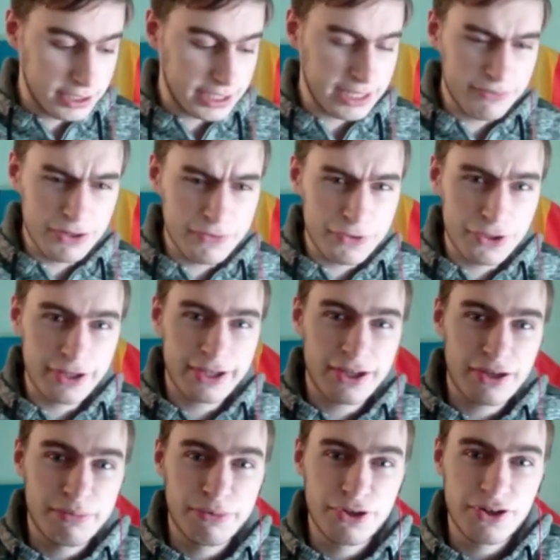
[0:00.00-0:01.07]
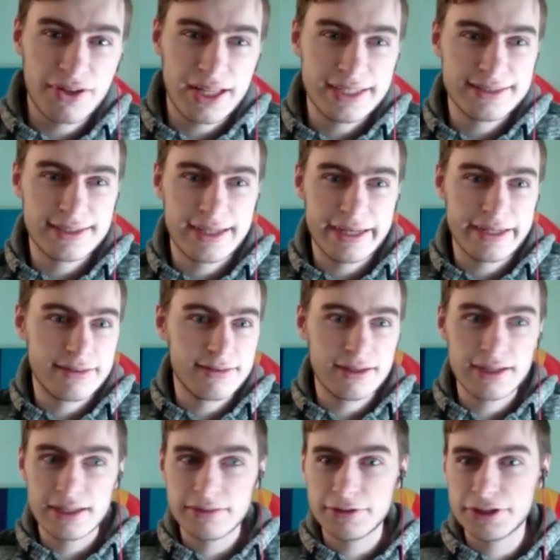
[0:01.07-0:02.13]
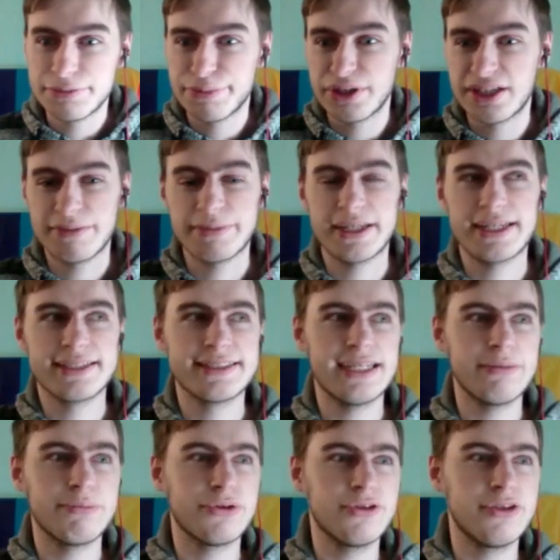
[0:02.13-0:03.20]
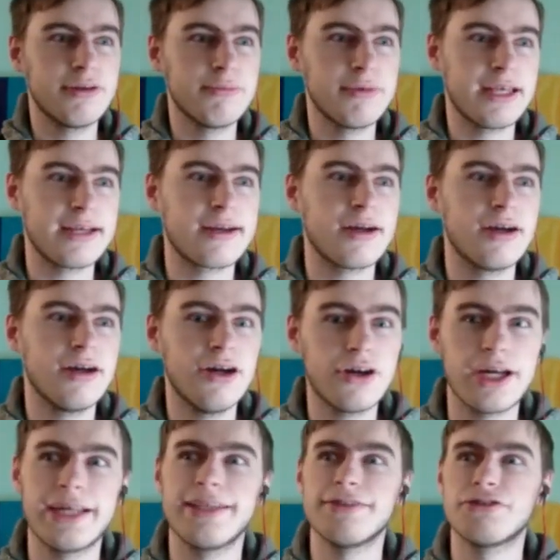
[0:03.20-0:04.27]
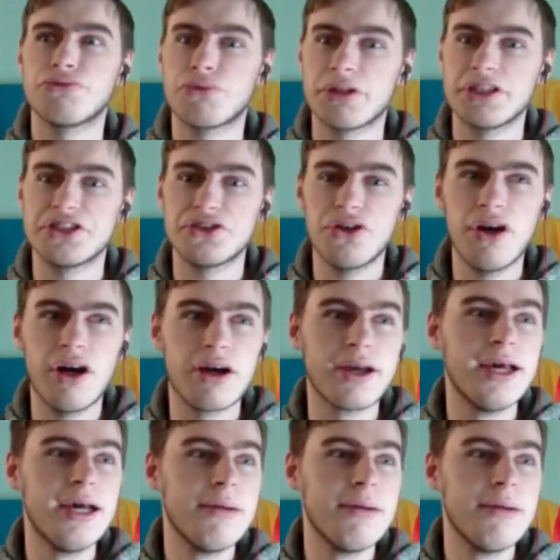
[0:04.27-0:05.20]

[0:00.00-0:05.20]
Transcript: even if you like computer lines again, just bringing up that example, you can be like, okay, this is really strong.